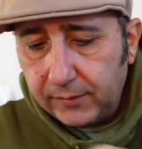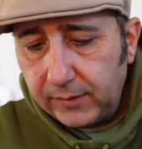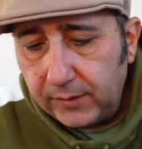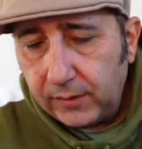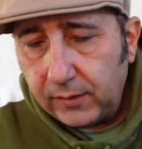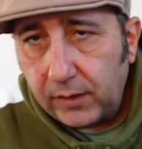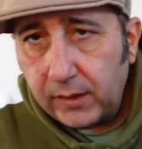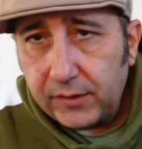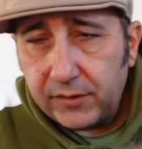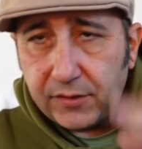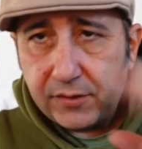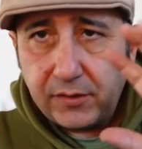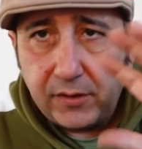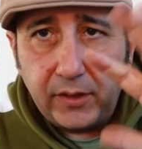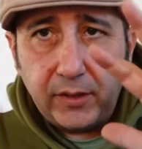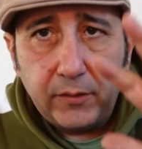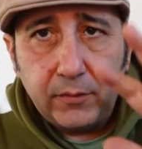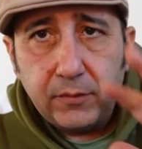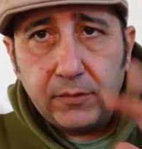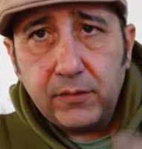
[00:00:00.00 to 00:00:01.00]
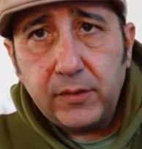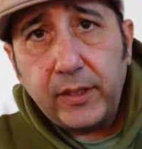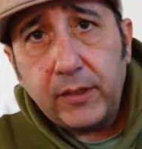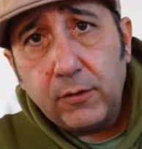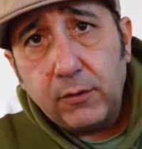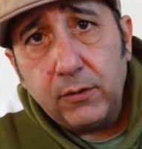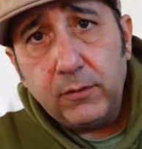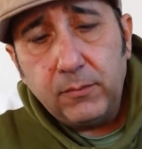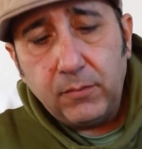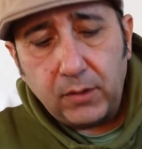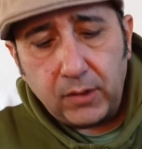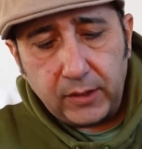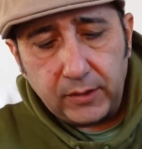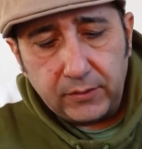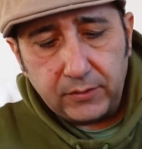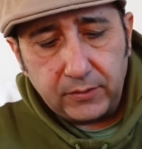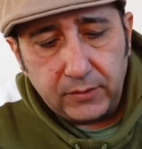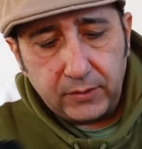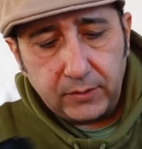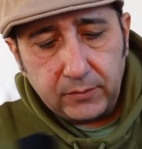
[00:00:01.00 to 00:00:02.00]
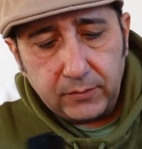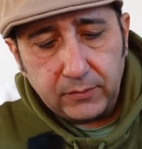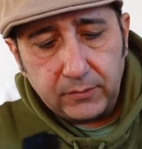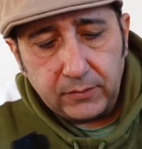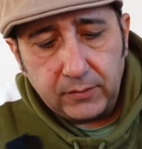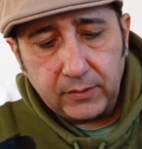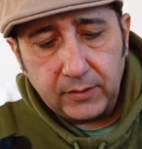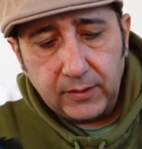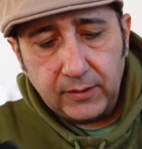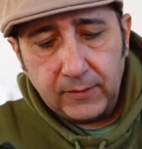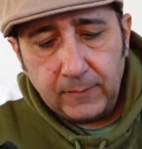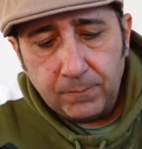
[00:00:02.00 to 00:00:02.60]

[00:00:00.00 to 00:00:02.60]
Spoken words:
They're like seals. They call them light seals.